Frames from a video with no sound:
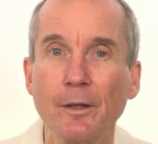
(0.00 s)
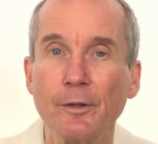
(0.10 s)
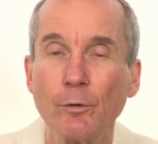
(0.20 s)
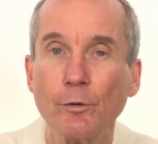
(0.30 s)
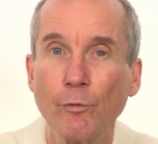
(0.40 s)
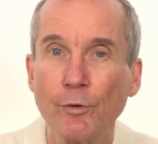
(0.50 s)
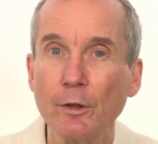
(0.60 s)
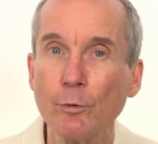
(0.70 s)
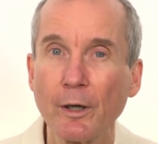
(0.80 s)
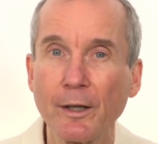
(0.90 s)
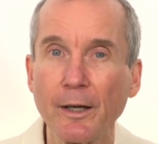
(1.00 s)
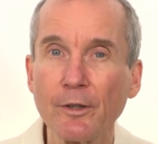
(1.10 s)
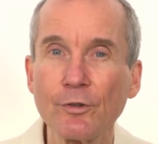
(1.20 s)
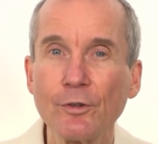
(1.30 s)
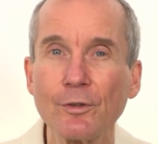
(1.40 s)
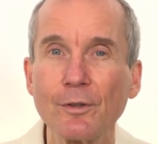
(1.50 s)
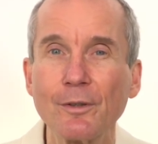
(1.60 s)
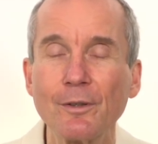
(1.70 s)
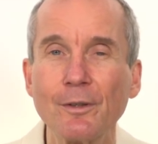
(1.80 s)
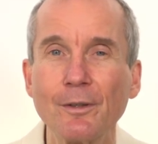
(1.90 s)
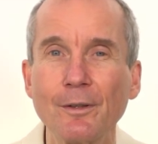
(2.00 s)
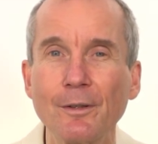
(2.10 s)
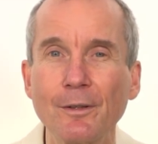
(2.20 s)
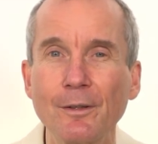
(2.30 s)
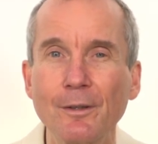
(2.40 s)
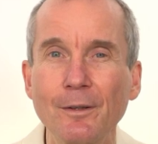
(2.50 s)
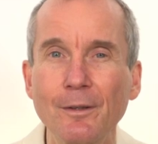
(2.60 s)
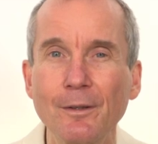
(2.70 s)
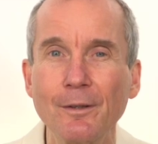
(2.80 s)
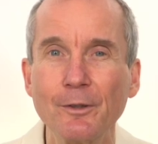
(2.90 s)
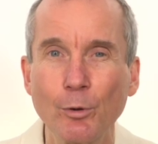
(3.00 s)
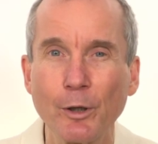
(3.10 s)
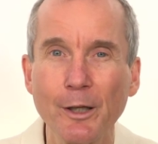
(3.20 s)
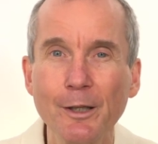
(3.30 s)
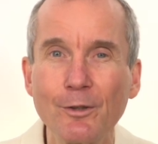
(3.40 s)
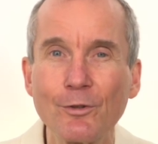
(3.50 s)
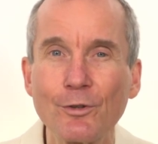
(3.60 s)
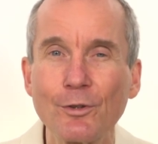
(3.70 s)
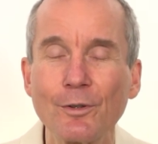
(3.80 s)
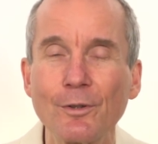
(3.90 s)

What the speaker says: You feel your aggression, your rage.